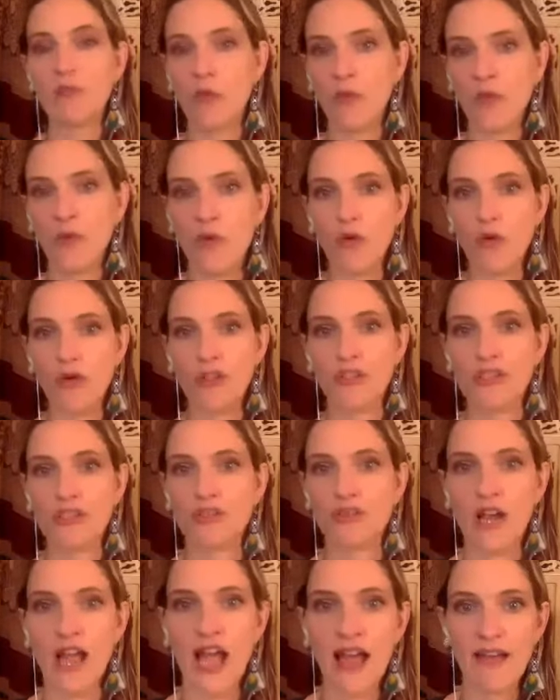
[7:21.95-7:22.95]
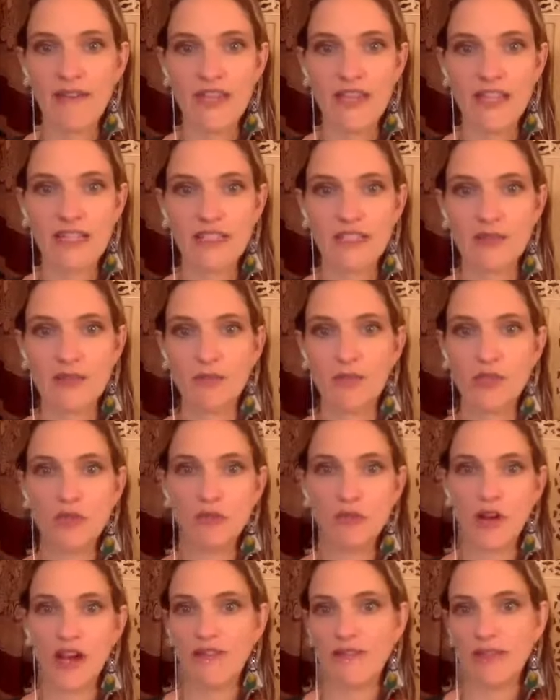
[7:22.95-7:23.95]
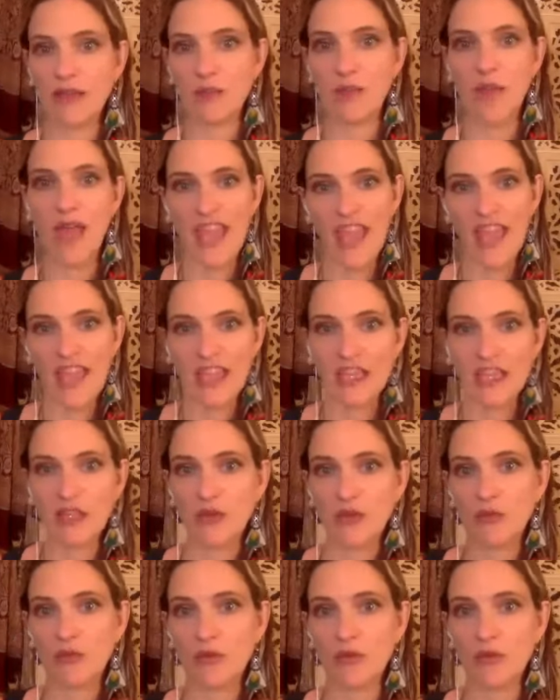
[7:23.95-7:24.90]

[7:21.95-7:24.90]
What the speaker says: Of course, if we're having a symptom, we're having pain,